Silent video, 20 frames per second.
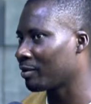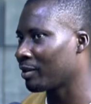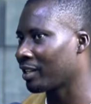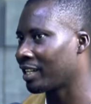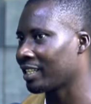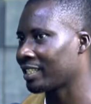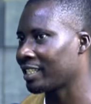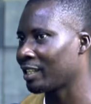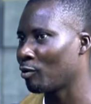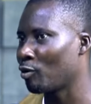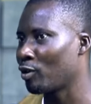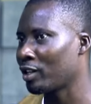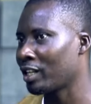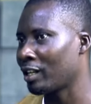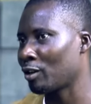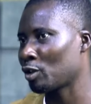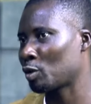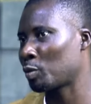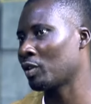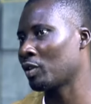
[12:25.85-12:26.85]
me ka se wo na
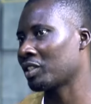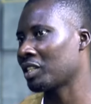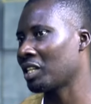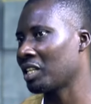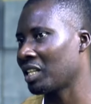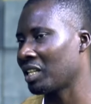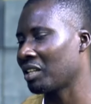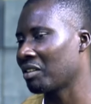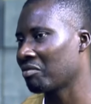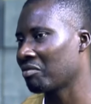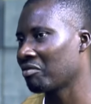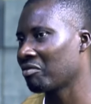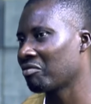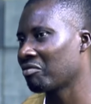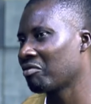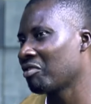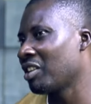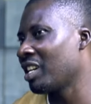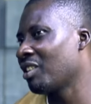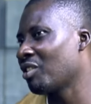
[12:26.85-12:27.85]
sponsor na
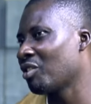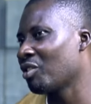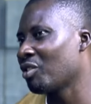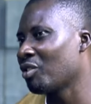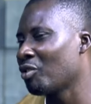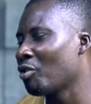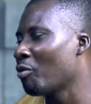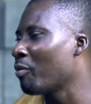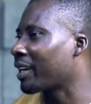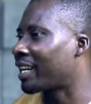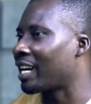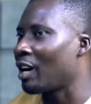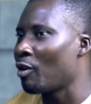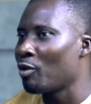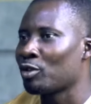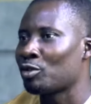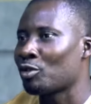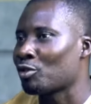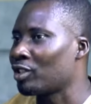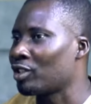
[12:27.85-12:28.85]
we no wo me ka we
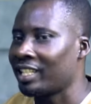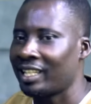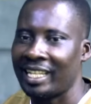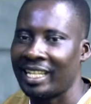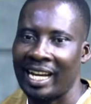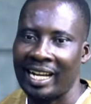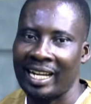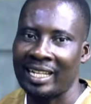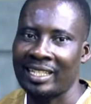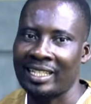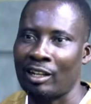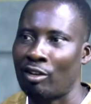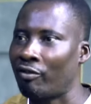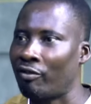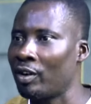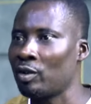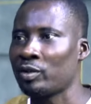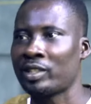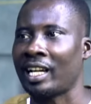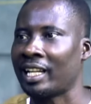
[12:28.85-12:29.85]
so na ya ka se ekofa
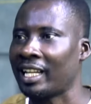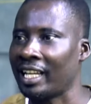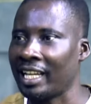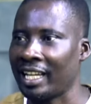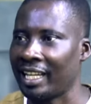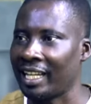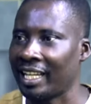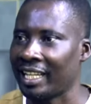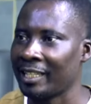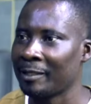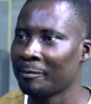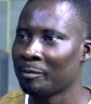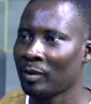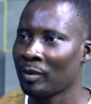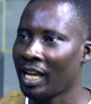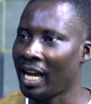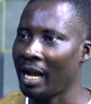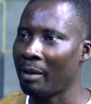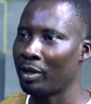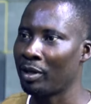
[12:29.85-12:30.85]
wo sika na ye dey
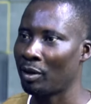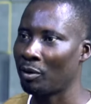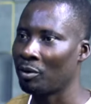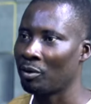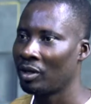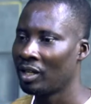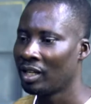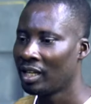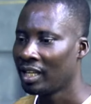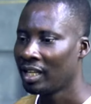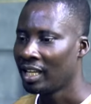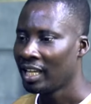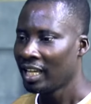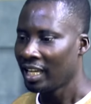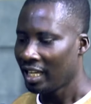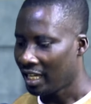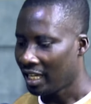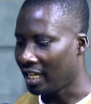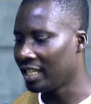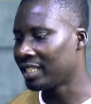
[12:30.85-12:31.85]
abrewo
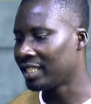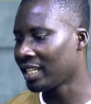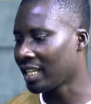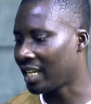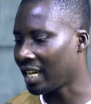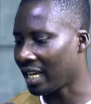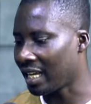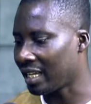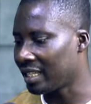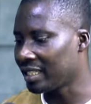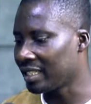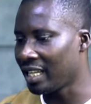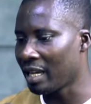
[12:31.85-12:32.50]
ntinka de